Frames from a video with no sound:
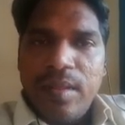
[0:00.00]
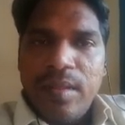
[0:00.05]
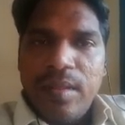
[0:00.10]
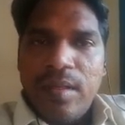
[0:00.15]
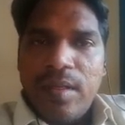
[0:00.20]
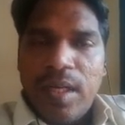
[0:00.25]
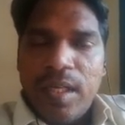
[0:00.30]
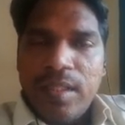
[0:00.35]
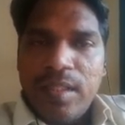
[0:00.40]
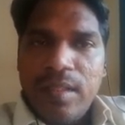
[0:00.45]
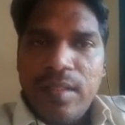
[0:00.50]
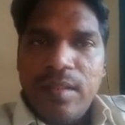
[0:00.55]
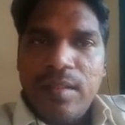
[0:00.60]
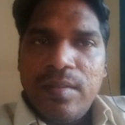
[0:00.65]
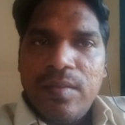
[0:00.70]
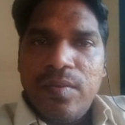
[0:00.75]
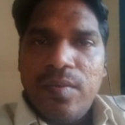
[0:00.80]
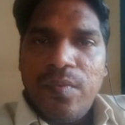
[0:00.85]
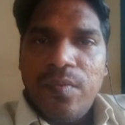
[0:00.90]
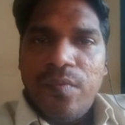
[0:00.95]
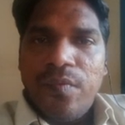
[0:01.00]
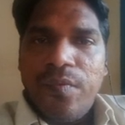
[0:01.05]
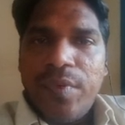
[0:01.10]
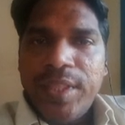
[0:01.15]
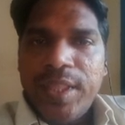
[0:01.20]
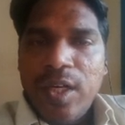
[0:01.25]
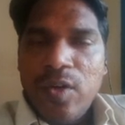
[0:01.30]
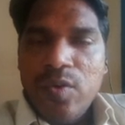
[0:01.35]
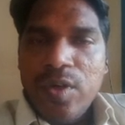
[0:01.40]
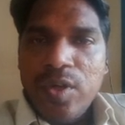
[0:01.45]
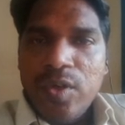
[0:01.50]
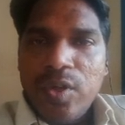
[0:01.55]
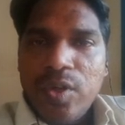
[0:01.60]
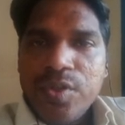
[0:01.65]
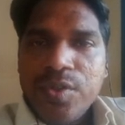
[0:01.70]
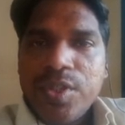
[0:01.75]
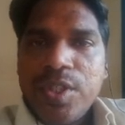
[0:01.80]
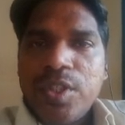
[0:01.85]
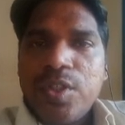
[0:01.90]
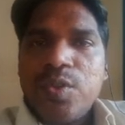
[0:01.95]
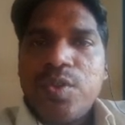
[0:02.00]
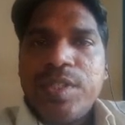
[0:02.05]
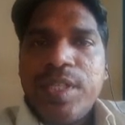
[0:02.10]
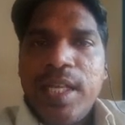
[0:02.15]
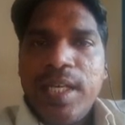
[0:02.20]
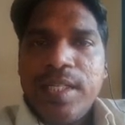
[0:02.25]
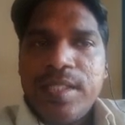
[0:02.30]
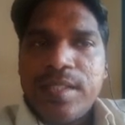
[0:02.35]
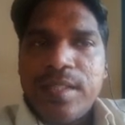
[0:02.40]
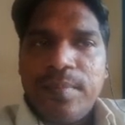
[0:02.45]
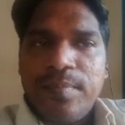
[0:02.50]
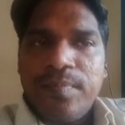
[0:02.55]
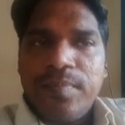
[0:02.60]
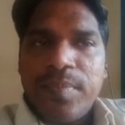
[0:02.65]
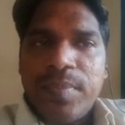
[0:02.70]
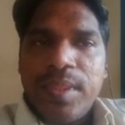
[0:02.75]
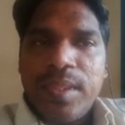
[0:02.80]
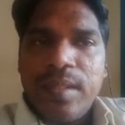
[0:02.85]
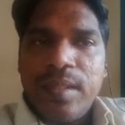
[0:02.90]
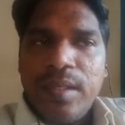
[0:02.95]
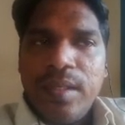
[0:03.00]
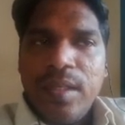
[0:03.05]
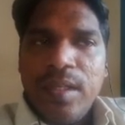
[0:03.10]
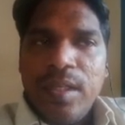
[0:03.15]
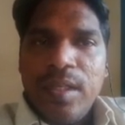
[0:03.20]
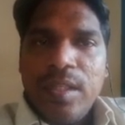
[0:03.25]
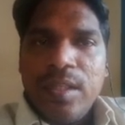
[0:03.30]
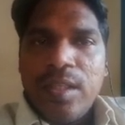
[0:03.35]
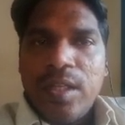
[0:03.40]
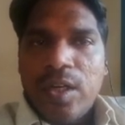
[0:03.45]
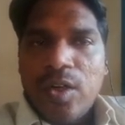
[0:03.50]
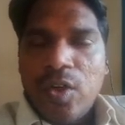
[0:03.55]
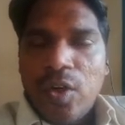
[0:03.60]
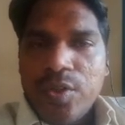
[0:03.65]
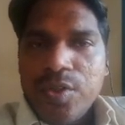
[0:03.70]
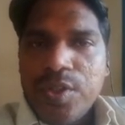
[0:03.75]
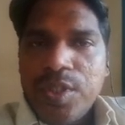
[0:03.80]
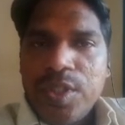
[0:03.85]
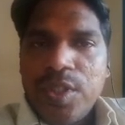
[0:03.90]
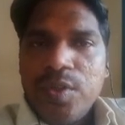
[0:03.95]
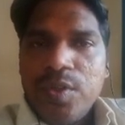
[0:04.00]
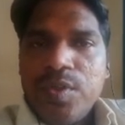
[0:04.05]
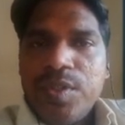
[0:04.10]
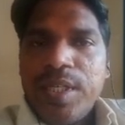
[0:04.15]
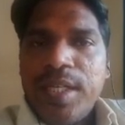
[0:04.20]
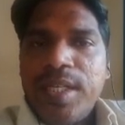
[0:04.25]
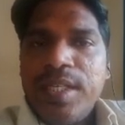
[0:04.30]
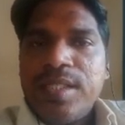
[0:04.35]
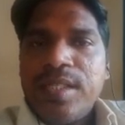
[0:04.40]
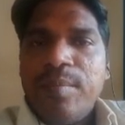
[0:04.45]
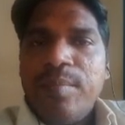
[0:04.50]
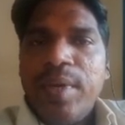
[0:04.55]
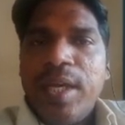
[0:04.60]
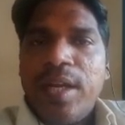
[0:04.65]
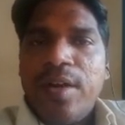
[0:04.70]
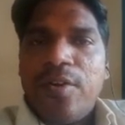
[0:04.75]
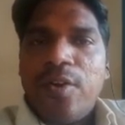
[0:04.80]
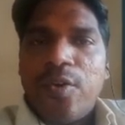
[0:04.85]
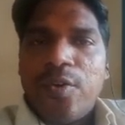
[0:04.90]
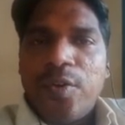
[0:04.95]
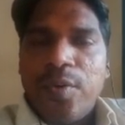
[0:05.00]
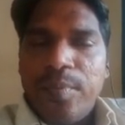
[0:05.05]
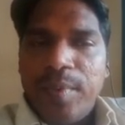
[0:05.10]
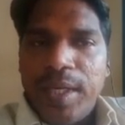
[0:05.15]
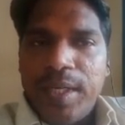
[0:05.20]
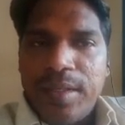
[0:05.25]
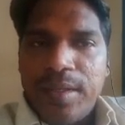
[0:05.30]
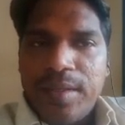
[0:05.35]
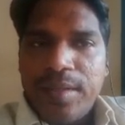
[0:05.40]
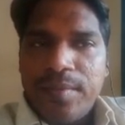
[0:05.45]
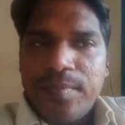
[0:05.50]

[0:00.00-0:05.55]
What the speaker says: Rather, without constitutionalism, the constitution is a mere document.